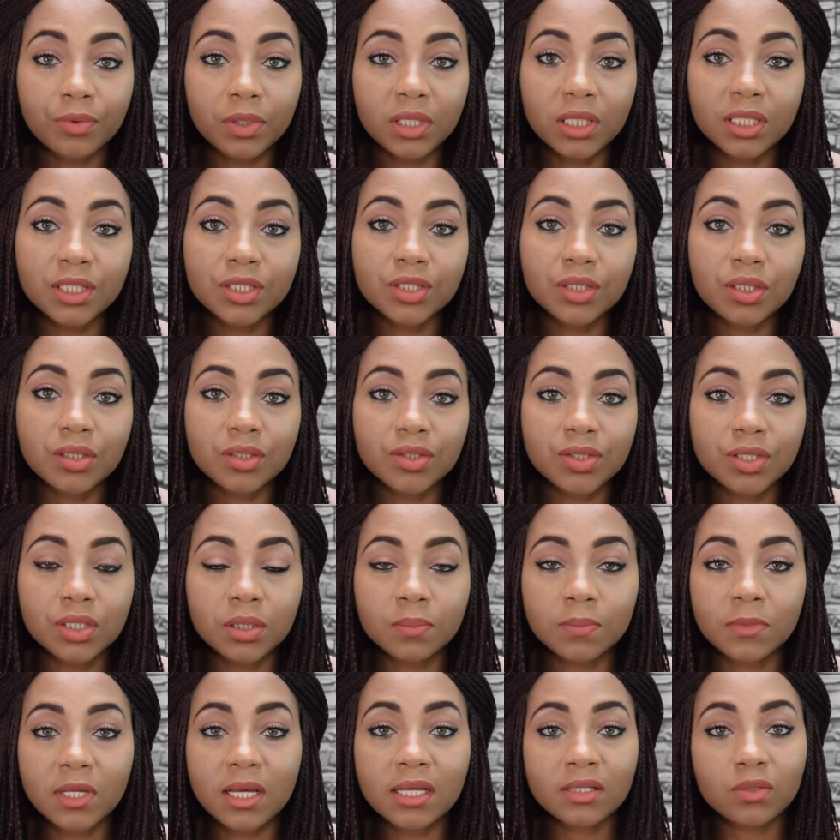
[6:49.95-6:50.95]
relationship.
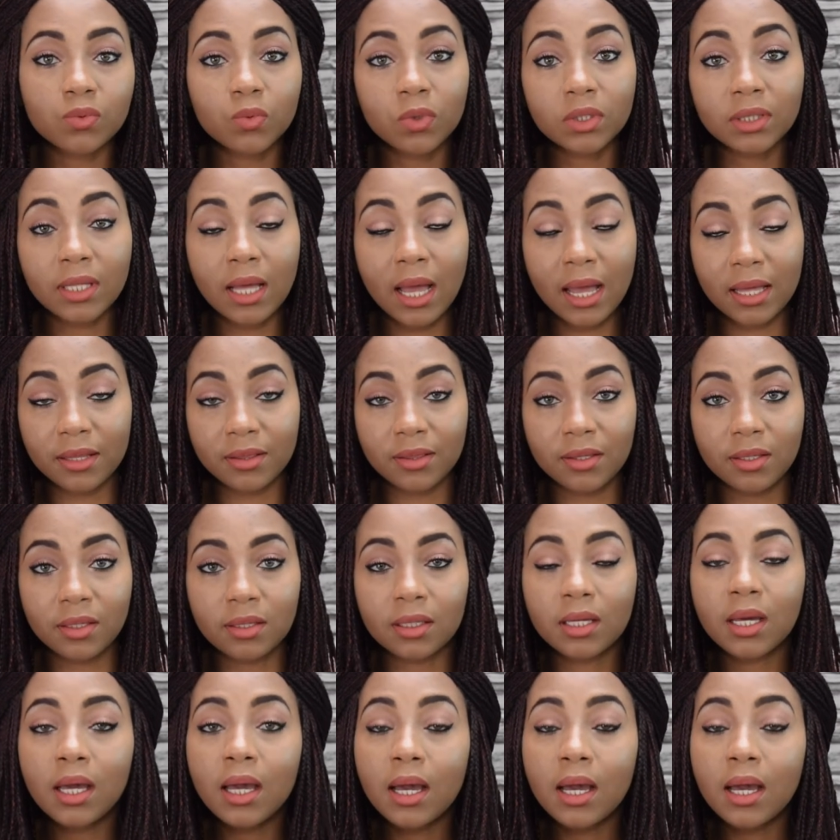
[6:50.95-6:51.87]
That's what I think.